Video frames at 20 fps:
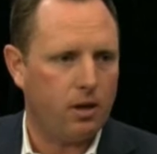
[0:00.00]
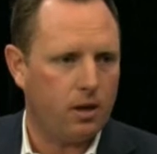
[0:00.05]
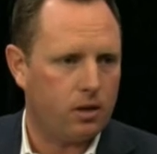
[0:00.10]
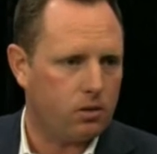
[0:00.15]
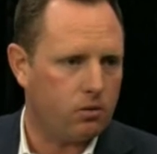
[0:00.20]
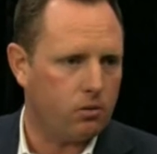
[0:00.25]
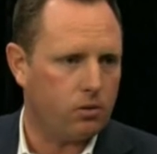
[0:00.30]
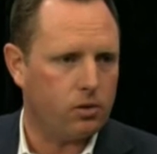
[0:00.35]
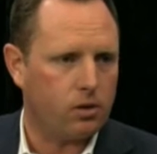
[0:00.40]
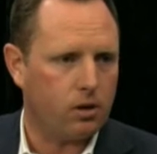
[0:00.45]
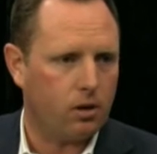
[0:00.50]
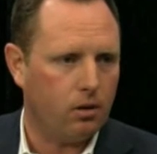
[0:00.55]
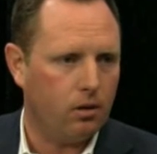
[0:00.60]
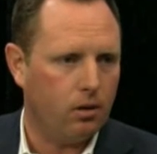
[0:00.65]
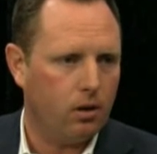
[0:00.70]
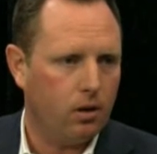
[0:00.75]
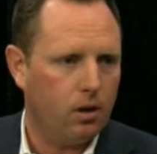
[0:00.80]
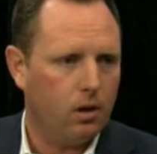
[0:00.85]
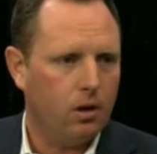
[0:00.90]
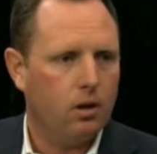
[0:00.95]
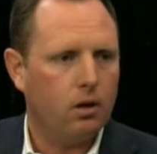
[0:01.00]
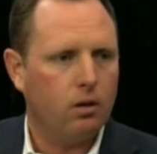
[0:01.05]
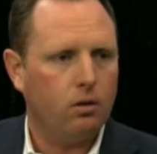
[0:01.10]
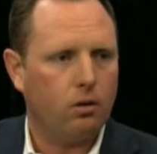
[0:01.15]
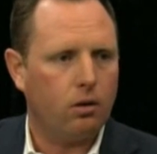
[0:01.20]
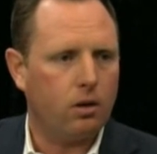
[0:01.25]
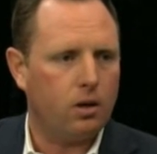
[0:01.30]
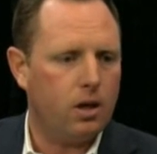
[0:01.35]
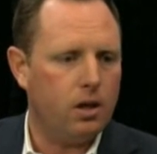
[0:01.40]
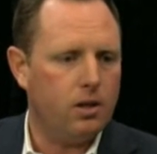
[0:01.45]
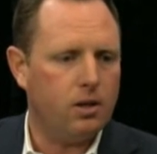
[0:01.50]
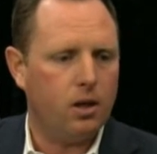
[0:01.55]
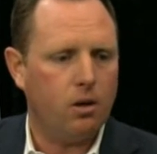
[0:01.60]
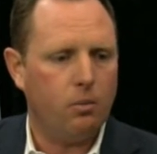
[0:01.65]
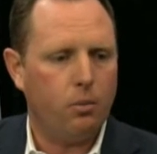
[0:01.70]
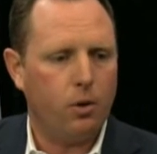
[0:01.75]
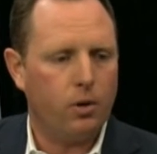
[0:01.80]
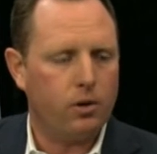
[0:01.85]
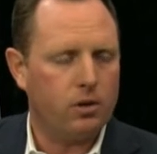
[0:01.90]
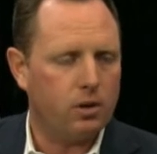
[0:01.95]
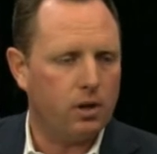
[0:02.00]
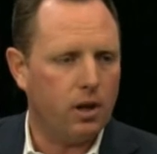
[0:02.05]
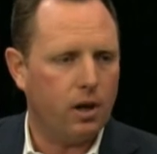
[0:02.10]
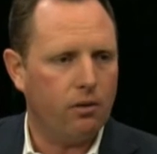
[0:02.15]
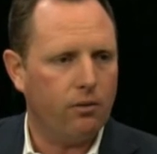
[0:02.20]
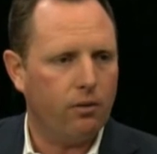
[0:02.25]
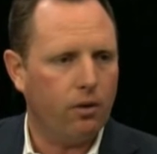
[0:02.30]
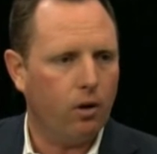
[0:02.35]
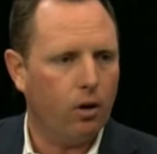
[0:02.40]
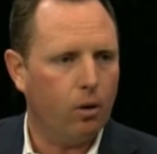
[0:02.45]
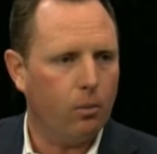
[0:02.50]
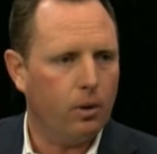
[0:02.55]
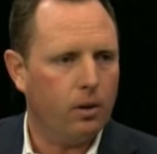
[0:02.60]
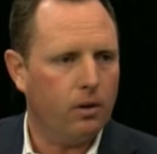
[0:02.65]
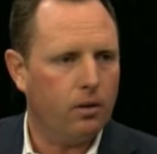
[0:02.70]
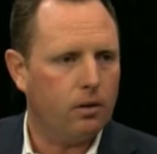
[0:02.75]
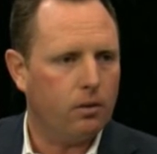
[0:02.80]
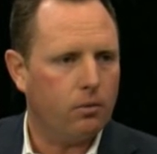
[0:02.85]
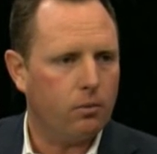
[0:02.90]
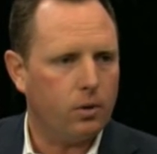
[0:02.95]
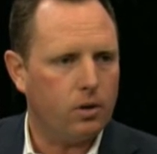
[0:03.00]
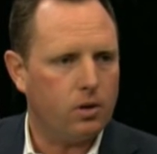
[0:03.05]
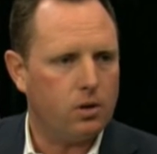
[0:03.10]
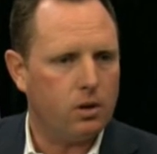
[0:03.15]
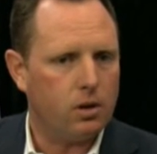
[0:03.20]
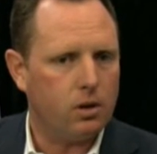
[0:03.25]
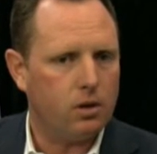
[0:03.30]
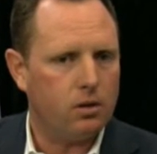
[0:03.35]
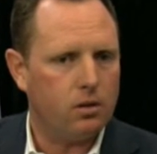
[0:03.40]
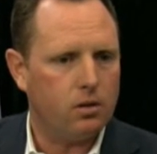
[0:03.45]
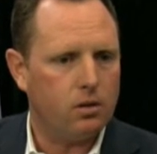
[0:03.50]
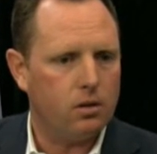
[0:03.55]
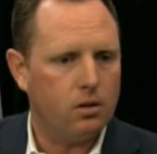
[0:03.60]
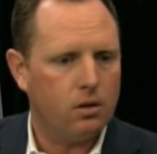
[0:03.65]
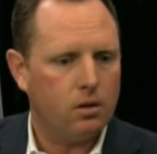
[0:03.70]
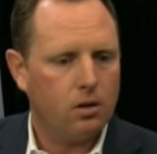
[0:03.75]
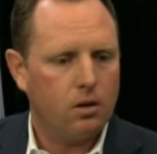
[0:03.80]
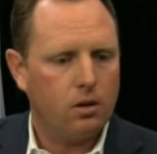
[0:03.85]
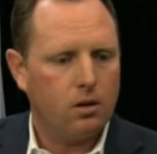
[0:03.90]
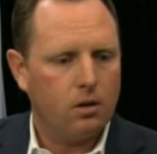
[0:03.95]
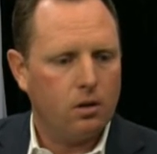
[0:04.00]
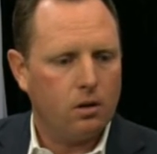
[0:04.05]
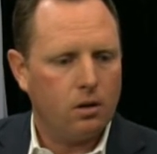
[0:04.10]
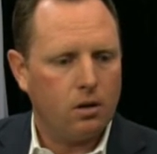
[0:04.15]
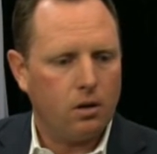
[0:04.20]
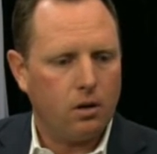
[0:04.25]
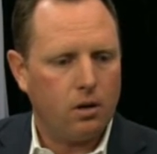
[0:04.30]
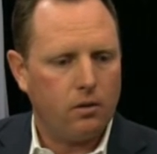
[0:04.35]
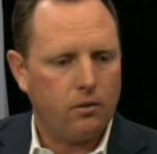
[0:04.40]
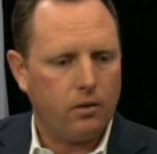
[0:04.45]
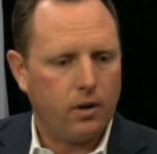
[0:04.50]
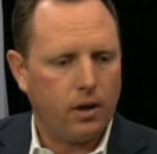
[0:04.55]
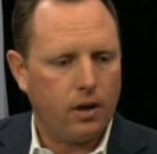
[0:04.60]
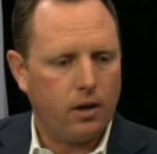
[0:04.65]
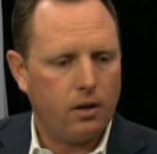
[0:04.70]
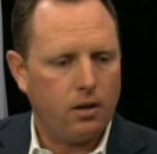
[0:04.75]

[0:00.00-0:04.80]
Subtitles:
That's also a lot of kids get immersed in that environment, which is kind of a